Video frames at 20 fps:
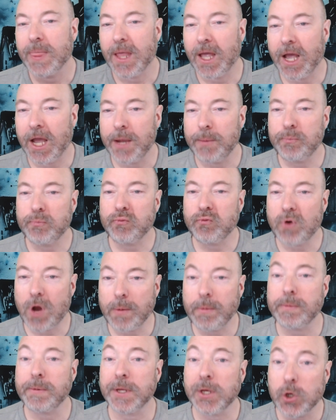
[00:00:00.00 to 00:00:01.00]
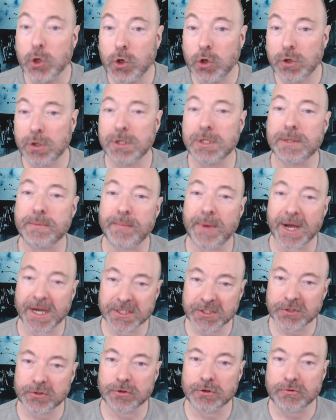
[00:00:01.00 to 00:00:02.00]
I probably could
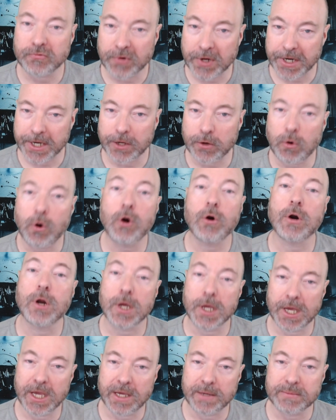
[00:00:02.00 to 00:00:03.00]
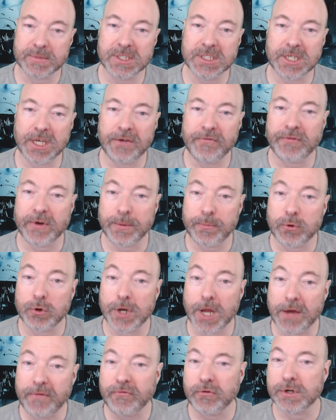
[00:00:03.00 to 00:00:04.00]
master running horror games if I put
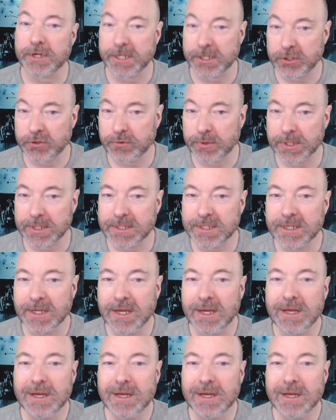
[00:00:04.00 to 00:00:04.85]
effort into it,